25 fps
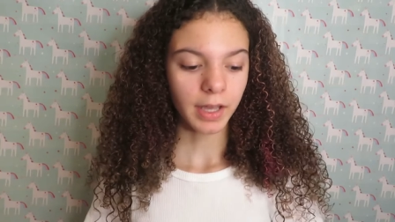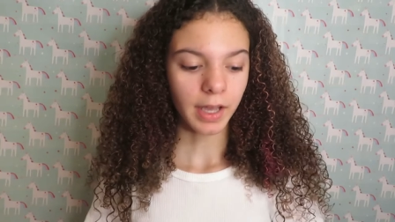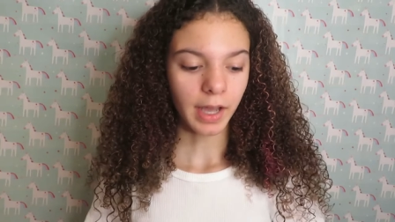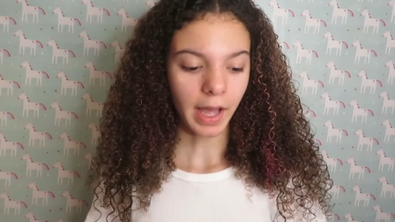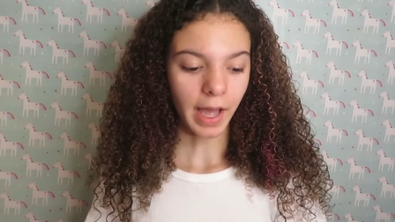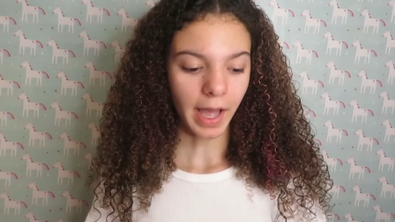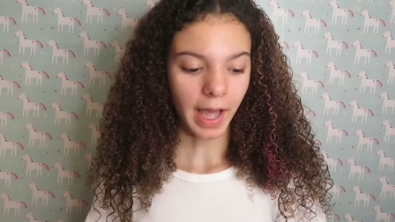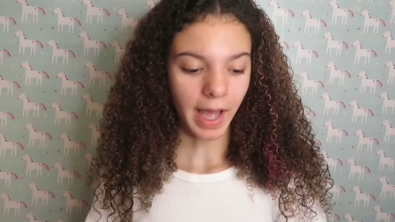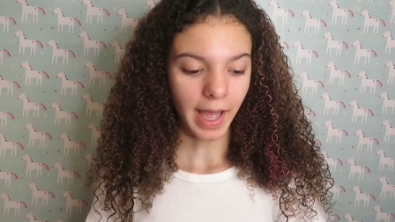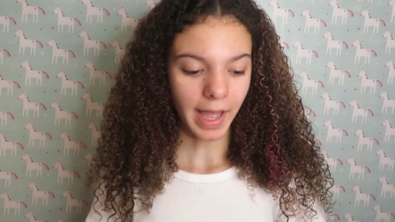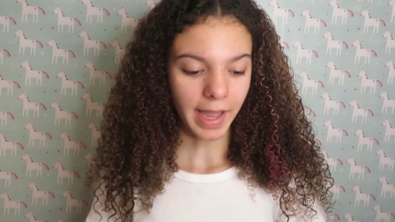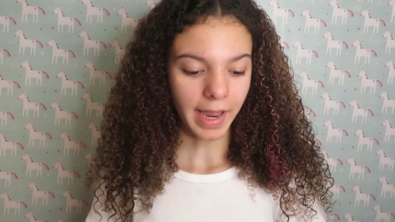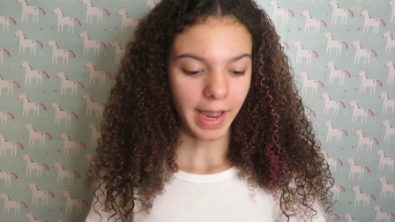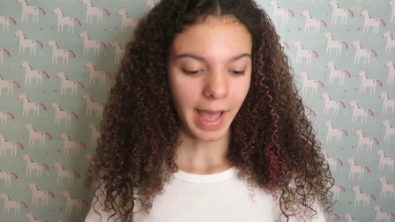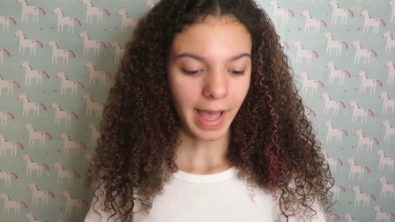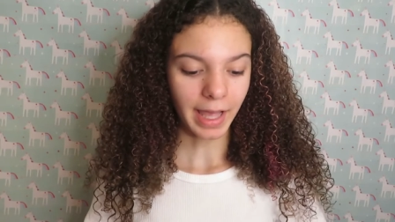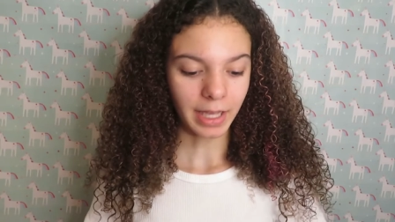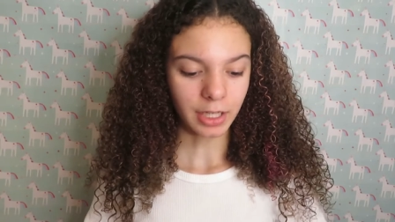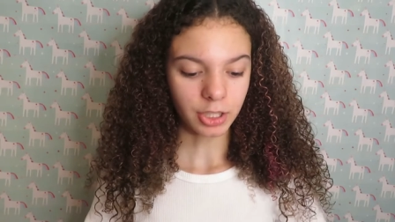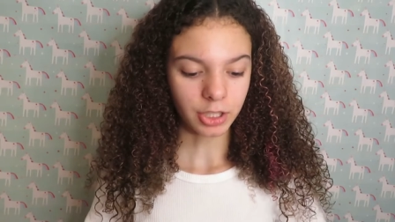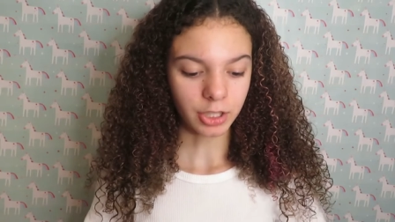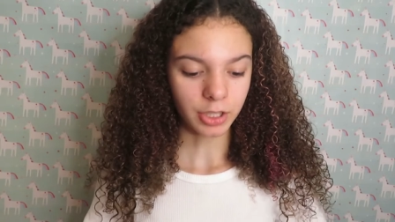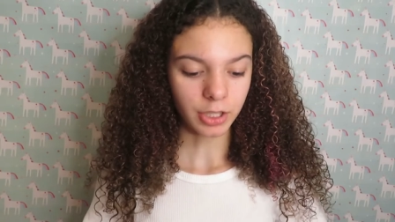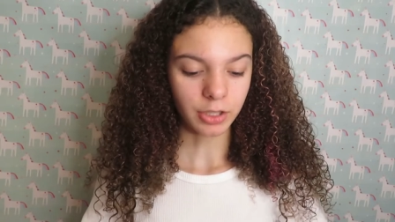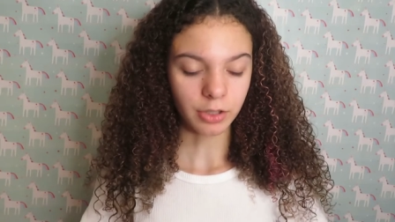I
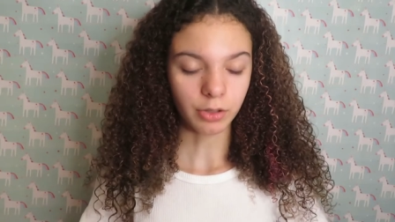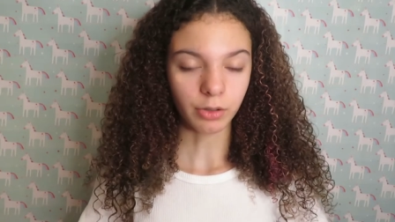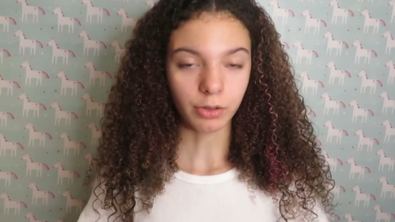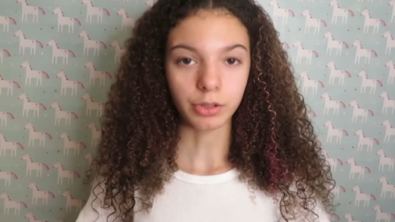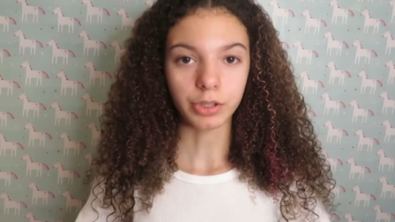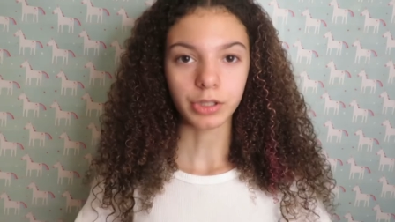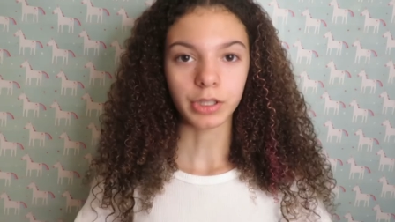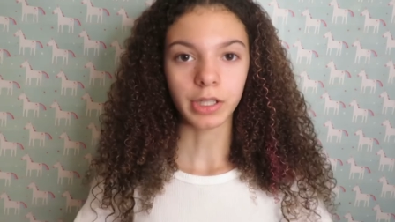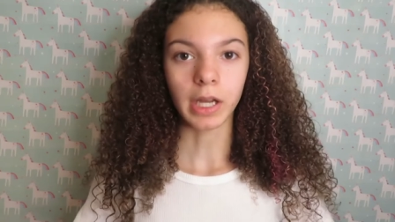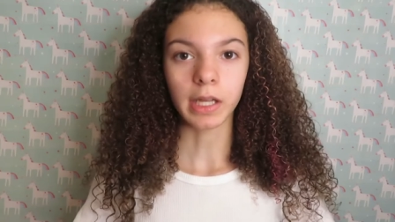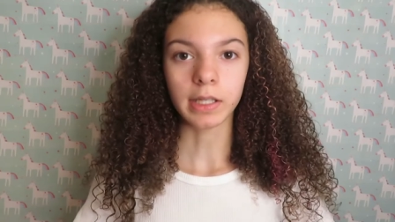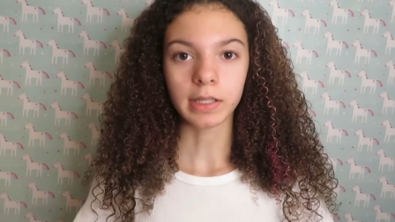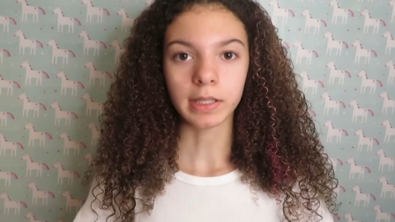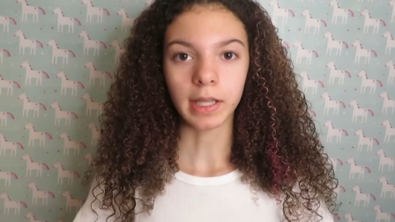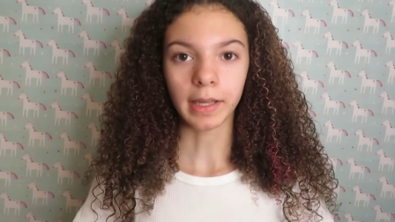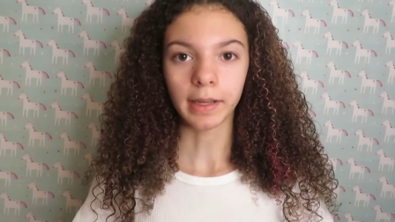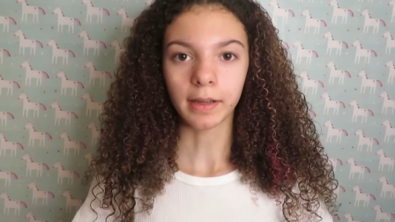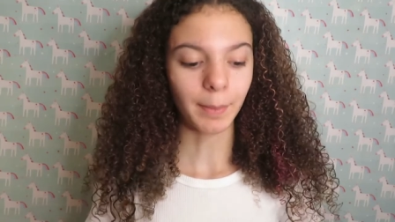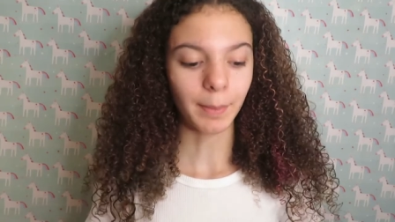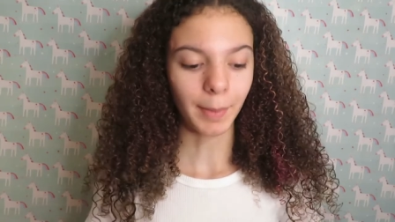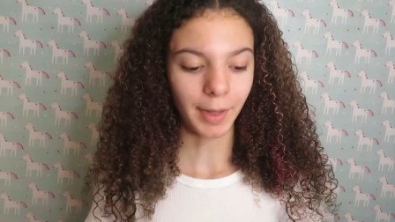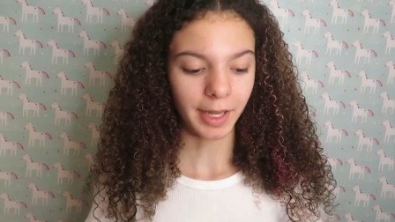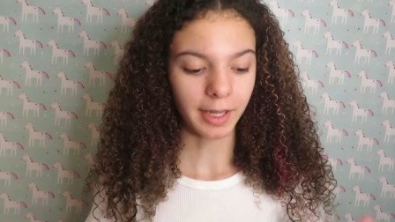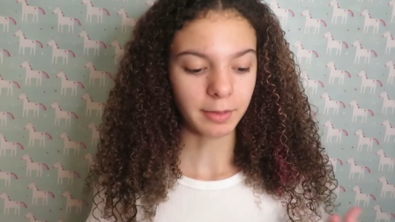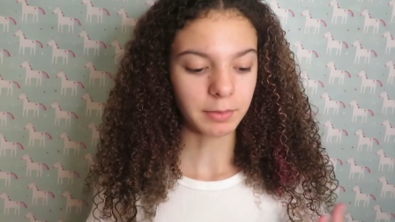actually told you guys like
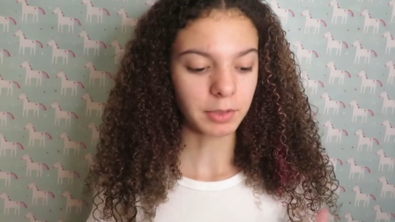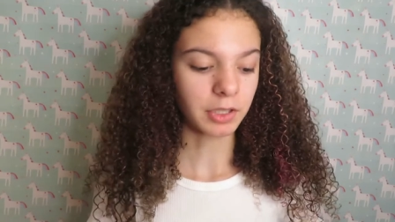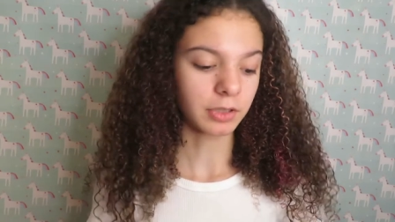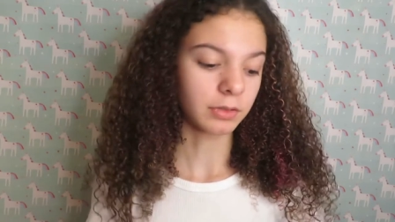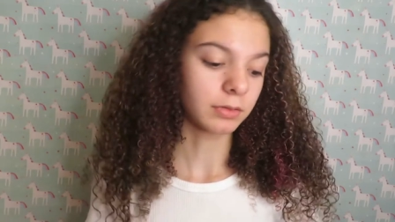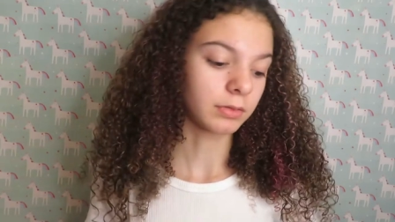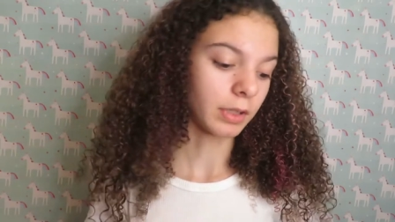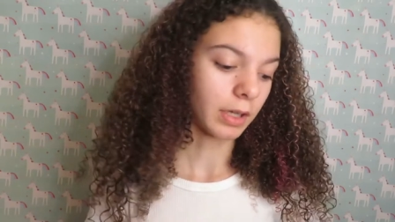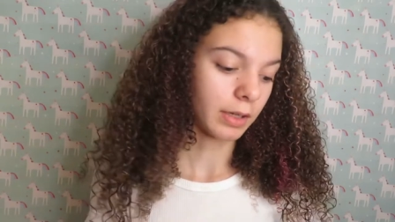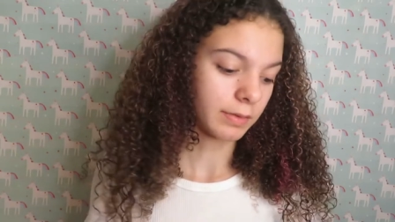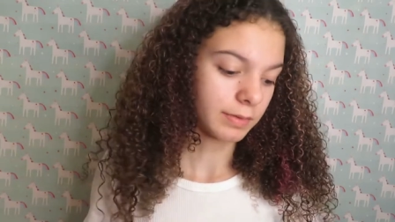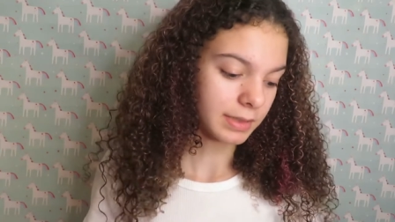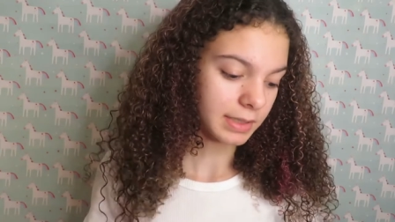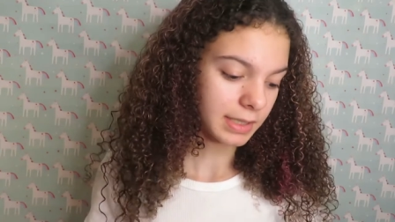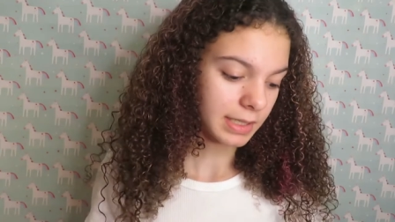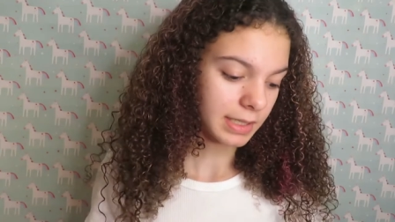that my hamster loves